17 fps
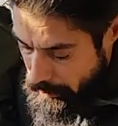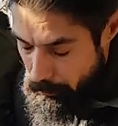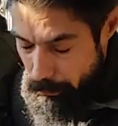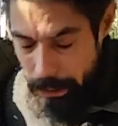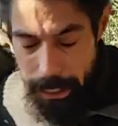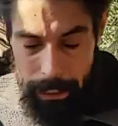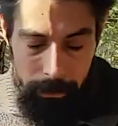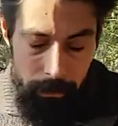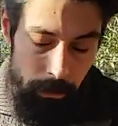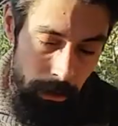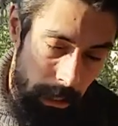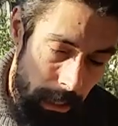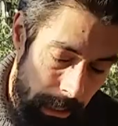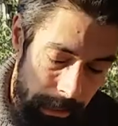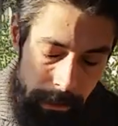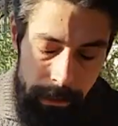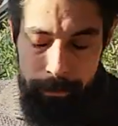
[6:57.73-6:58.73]
and we had to
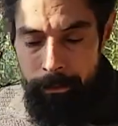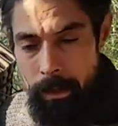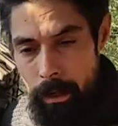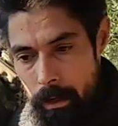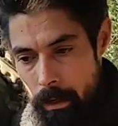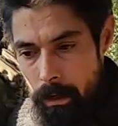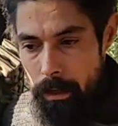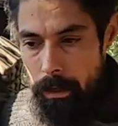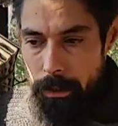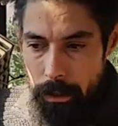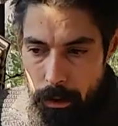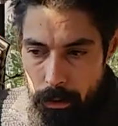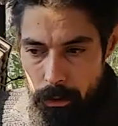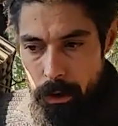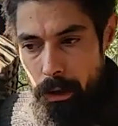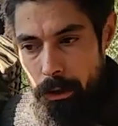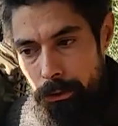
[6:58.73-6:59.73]

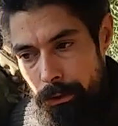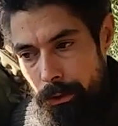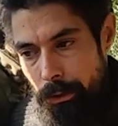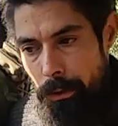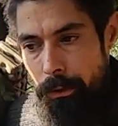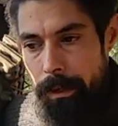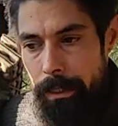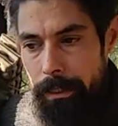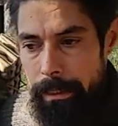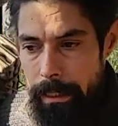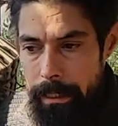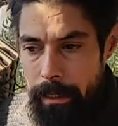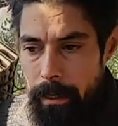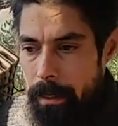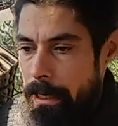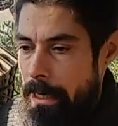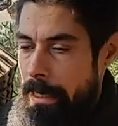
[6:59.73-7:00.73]
go through it,
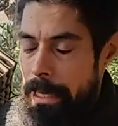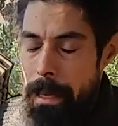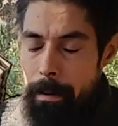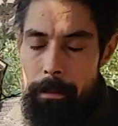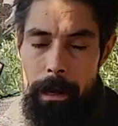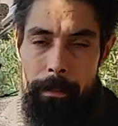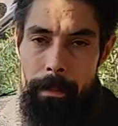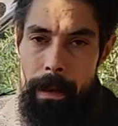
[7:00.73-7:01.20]
and I kept my